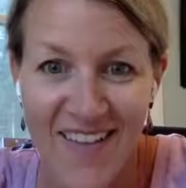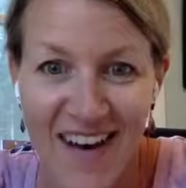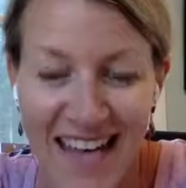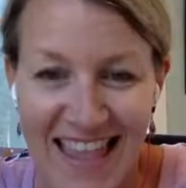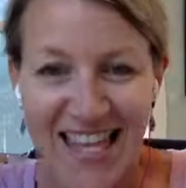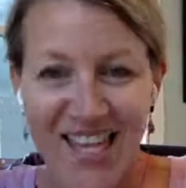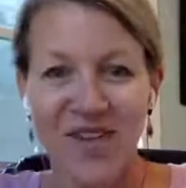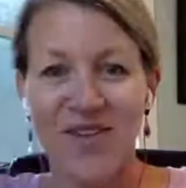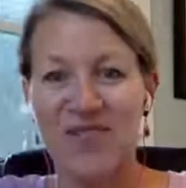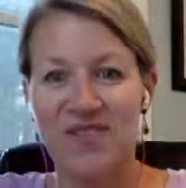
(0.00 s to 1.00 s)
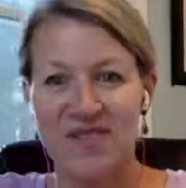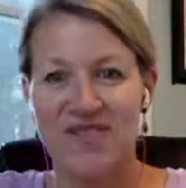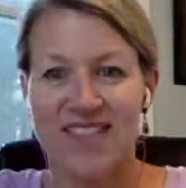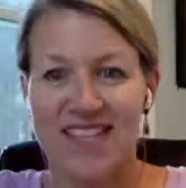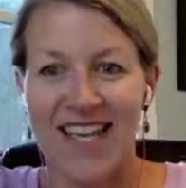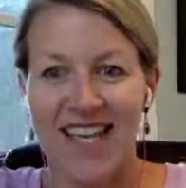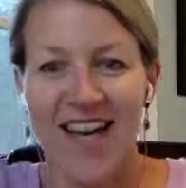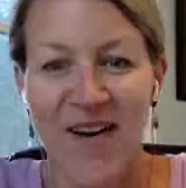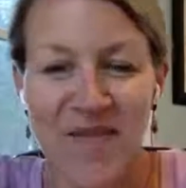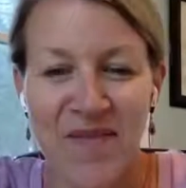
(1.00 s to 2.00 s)
All right. Thank you. Take
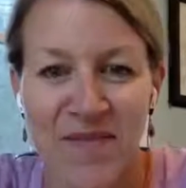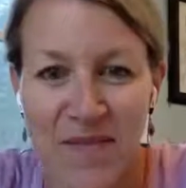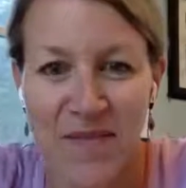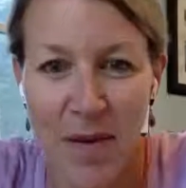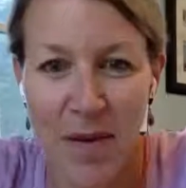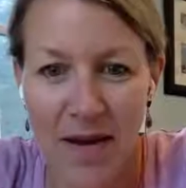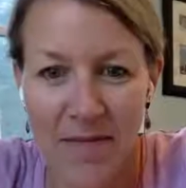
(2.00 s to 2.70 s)
care. Bye-bye.